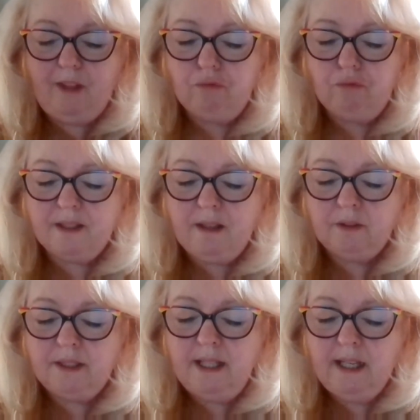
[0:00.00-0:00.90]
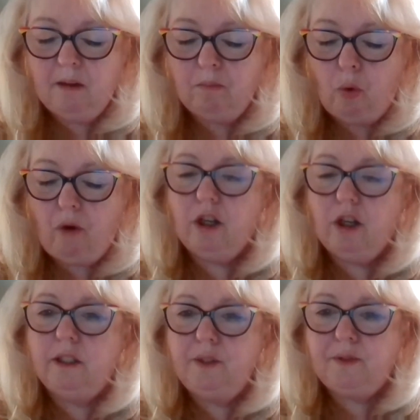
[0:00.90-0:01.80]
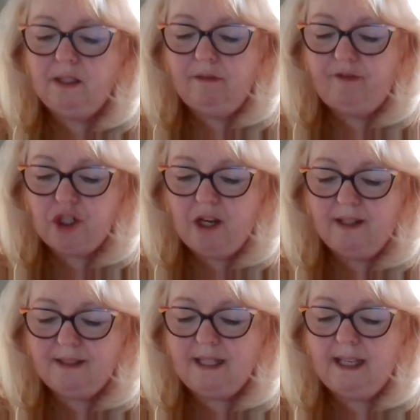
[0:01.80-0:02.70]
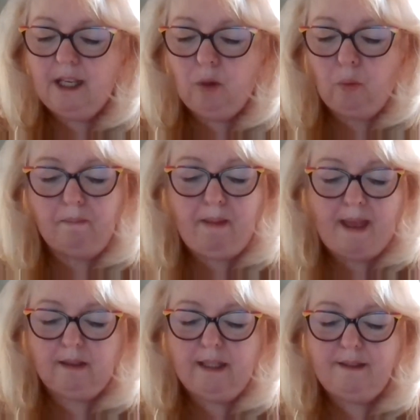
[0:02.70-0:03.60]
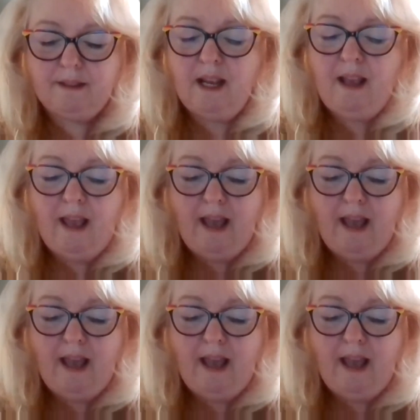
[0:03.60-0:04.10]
resulting in a more inclusive, just, equal, balanced,